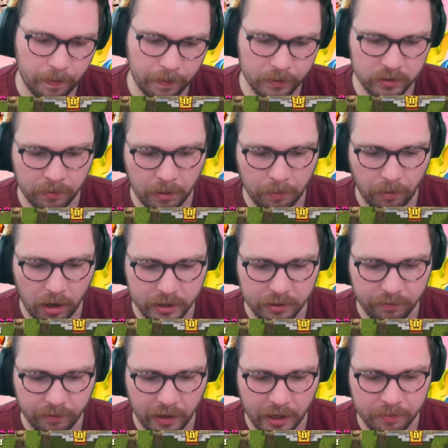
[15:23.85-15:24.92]
So I'm going to block the
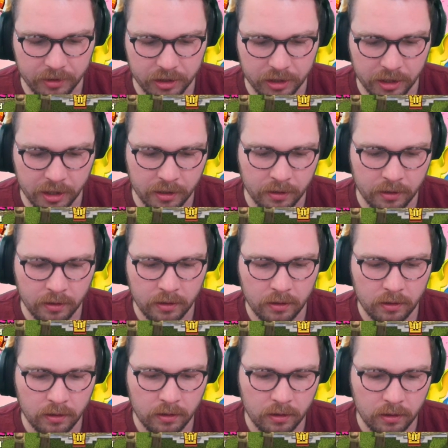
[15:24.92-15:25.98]
flying machine.
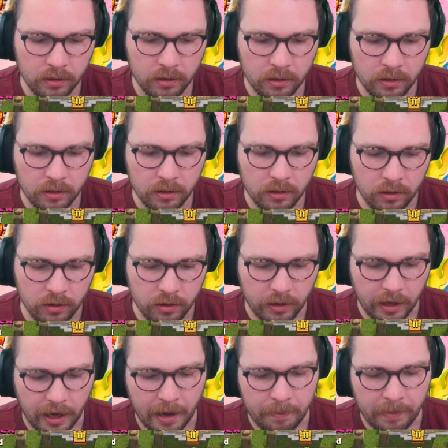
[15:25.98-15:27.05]

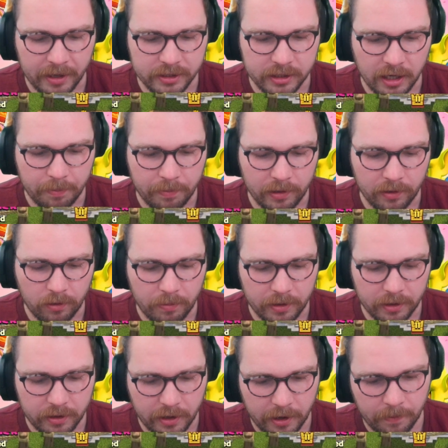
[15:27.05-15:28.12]
Okay, I messed up a little
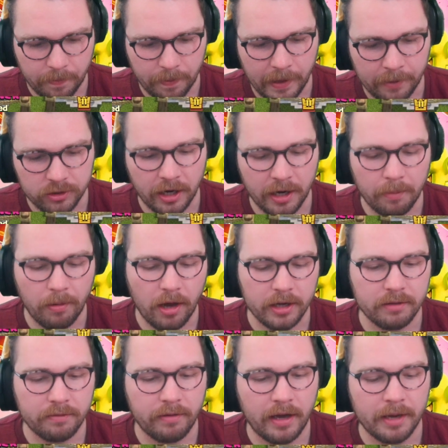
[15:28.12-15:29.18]
bit there. I was trying to block
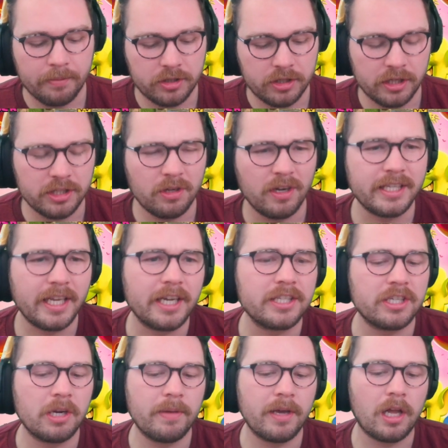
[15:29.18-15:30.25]
the flying machine. So it looks like it's
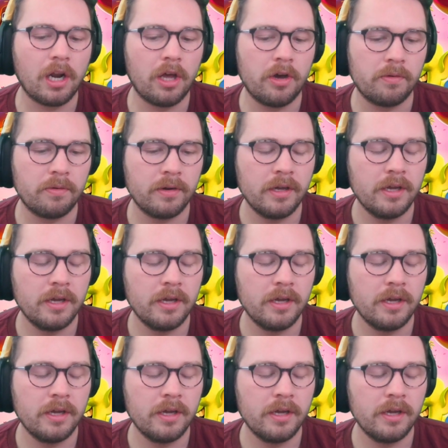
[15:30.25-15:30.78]
going to be clone.